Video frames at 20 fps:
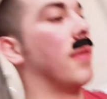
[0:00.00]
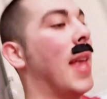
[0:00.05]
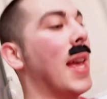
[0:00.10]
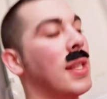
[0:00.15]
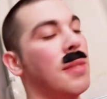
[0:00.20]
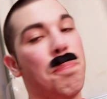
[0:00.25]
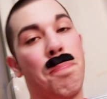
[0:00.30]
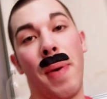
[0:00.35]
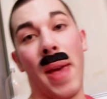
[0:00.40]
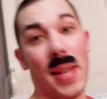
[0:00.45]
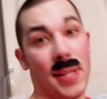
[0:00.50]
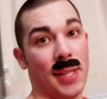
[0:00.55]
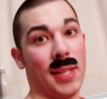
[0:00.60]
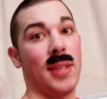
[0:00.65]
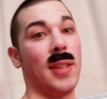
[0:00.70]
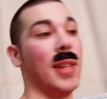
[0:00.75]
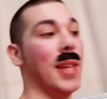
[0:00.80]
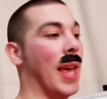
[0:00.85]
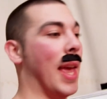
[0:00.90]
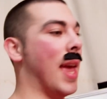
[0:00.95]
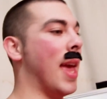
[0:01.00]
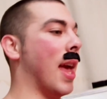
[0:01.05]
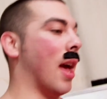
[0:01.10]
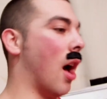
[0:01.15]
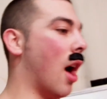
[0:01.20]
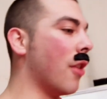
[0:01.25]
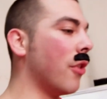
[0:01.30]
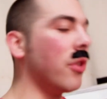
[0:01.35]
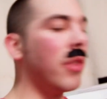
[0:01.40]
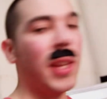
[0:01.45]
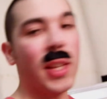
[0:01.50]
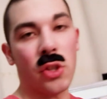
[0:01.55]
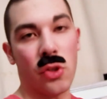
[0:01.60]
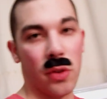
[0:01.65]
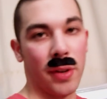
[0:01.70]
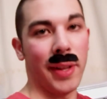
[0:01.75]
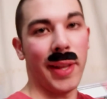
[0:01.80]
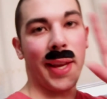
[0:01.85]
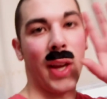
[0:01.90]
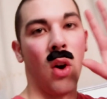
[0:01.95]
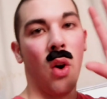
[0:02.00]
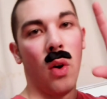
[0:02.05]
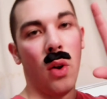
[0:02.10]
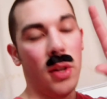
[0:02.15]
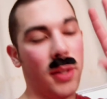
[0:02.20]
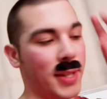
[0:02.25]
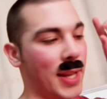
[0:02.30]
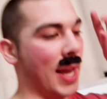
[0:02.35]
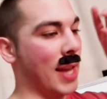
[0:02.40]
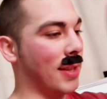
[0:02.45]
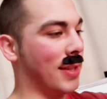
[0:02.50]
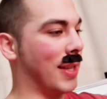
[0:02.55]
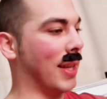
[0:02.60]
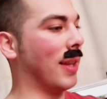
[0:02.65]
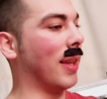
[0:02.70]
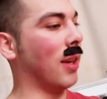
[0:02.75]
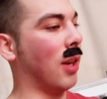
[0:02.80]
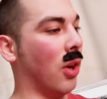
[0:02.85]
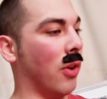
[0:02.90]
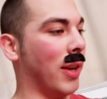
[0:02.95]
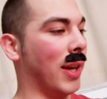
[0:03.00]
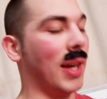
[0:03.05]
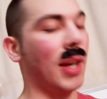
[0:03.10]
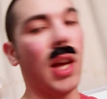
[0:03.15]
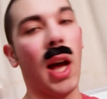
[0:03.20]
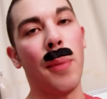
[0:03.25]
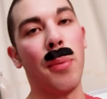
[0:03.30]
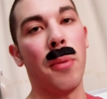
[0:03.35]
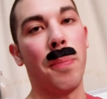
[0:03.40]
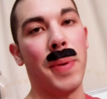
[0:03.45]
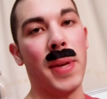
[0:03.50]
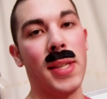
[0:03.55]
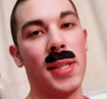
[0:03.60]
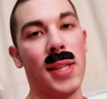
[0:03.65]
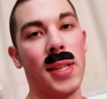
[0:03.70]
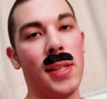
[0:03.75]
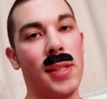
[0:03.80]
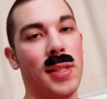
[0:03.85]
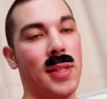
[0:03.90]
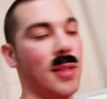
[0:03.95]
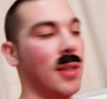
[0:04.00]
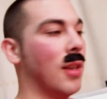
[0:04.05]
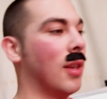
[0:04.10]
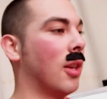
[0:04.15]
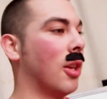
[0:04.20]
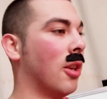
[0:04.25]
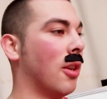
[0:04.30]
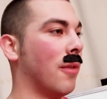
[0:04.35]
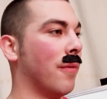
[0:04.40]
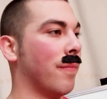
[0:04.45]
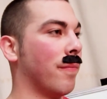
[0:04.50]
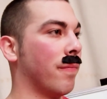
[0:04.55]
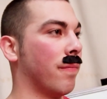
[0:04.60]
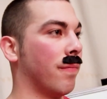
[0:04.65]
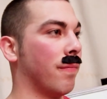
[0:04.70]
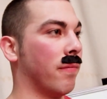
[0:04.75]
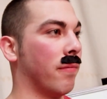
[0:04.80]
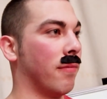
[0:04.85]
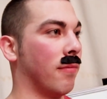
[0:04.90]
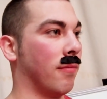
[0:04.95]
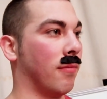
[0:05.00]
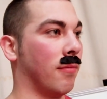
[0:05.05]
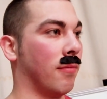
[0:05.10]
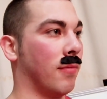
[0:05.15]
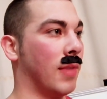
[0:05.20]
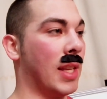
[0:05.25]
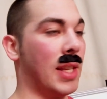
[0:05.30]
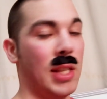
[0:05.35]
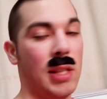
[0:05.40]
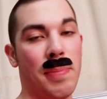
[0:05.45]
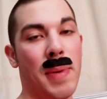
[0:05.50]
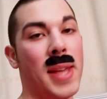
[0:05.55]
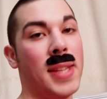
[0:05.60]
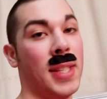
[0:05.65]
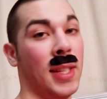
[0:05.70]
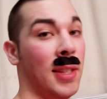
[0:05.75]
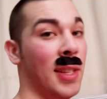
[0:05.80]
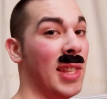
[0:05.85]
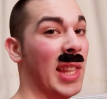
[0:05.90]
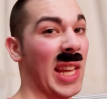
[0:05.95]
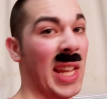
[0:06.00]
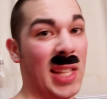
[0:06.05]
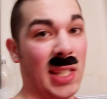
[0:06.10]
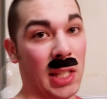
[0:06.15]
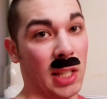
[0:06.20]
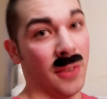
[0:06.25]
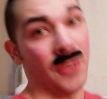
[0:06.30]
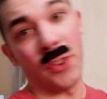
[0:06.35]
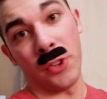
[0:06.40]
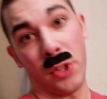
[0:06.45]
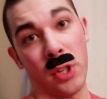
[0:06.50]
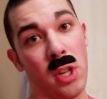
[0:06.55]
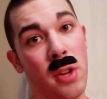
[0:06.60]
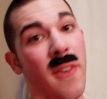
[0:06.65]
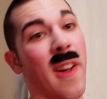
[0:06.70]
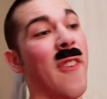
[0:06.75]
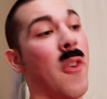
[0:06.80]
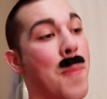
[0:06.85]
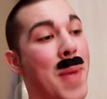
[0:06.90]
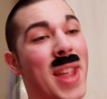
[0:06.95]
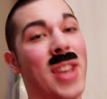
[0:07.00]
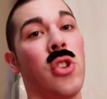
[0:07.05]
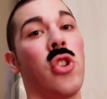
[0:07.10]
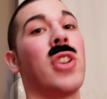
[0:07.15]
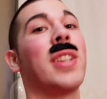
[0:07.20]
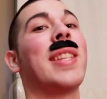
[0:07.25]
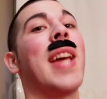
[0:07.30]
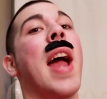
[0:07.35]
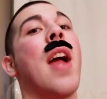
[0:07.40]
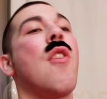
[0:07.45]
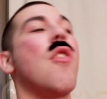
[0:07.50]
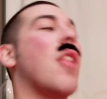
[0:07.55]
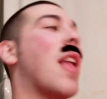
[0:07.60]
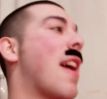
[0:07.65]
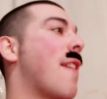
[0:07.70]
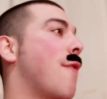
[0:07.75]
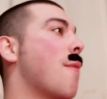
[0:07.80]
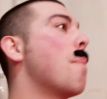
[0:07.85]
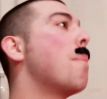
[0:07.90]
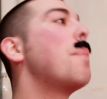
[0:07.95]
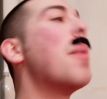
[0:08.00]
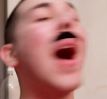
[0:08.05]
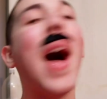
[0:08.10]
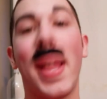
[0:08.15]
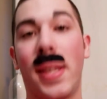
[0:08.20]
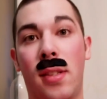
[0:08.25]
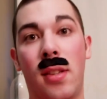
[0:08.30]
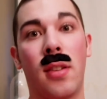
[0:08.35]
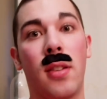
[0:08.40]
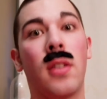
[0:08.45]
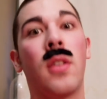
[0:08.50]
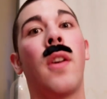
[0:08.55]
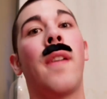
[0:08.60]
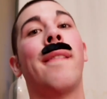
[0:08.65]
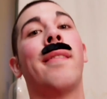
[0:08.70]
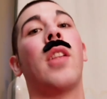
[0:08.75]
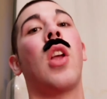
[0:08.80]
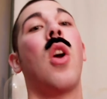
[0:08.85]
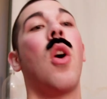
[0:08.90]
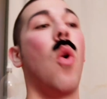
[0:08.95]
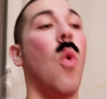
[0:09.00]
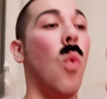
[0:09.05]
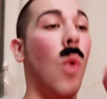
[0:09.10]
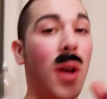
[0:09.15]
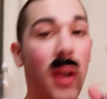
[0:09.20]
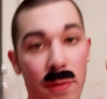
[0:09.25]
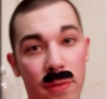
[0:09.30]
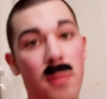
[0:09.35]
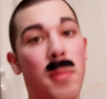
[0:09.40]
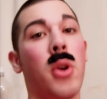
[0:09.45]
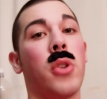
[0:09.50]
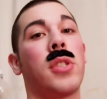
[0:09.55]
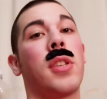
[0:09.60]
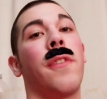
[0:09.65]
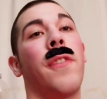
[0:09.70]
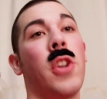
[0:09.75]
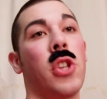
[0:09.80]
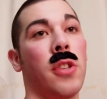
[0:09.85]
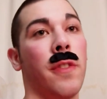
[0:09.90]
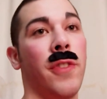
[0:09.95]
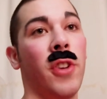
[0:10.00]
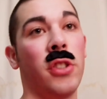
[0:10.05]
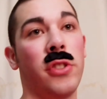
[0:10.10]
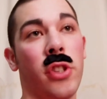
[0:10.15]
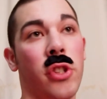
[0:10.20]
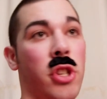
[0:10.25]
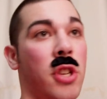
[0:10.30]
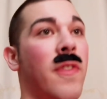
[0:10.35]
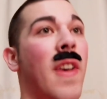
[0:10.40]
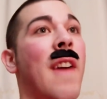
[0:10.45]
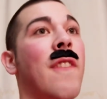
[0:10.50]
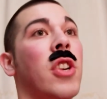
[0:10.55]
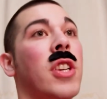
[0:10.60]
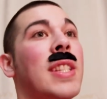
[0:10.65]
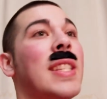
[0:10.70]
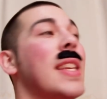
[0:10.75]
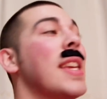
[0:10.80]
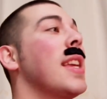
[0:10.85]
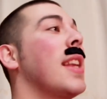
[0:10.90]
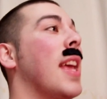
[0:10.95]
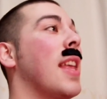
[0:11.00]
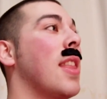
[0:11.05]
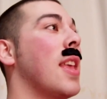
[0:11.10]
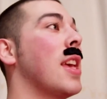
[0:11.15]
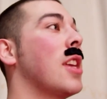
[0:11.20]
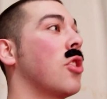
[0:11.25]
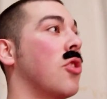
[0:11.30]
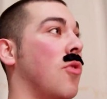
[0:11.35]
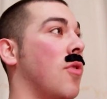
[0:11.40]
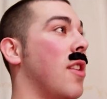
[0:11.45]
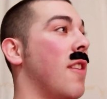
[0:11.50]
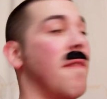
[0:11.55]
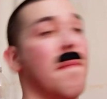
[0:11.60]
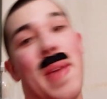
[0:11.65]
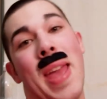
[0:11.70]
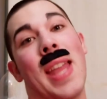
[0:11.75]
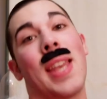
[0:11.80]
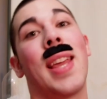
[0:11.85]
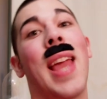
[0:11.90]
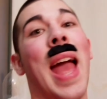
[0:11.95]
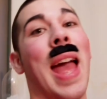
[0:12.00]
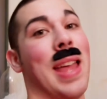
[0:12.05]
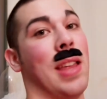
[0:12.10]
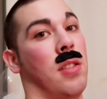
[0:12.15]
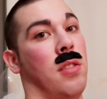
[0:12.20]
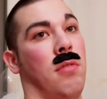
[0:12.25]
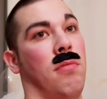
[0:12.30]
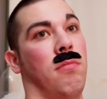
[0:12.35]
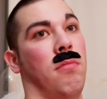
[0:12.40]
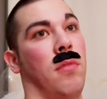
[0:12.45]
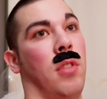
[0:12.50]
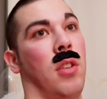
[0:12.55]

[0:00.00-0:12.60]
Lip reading: That's basically it. Other than drilling holes and siliconing a couple pieces, this is basically the easiest filter you've ever made in your entire life, but one of the most efficient filters you've ever seen in the history of mankind,